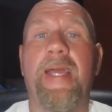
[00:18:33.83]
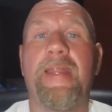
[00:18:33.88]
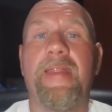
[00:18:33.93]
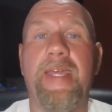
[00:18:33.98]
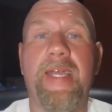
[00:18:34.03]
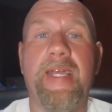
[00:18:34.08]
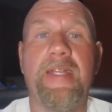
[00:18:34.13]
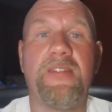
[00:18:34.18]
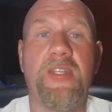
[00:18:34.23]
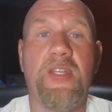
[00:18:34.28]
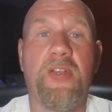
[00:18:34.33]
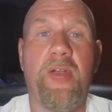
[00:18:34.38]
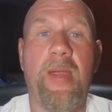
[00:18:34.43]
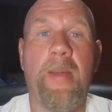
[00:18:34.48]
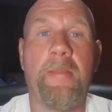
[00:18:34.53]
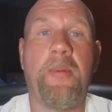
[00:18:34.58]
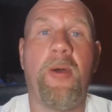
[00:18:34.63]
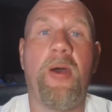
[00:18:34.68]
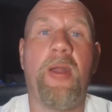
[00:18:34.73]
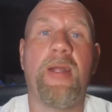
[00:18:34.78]
I think it's a
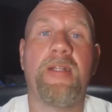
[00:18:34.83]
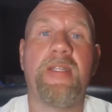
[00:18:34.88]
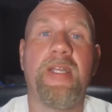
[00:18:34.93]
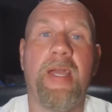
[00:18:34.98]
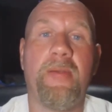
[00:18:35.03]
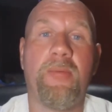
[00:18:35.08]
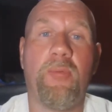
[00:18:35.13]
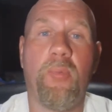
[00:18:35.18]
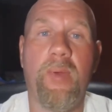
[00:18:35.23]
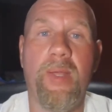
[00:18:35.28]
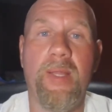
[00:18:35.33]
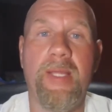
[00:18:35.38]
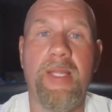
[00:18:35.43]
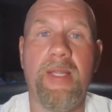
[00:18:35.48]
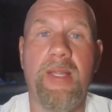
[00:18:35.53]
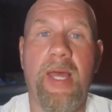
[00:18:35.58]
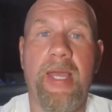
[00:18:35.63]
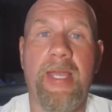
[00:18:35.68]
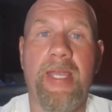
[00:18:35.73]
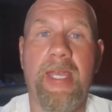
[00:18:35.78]
great product. I really
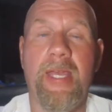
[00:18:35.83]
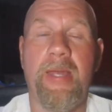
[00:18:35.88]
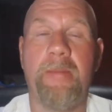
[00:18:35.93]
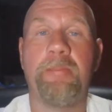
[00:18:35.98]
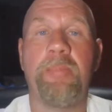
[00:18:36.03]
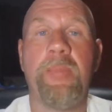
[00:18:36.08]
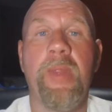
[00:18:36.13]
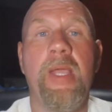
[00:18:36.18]
like it.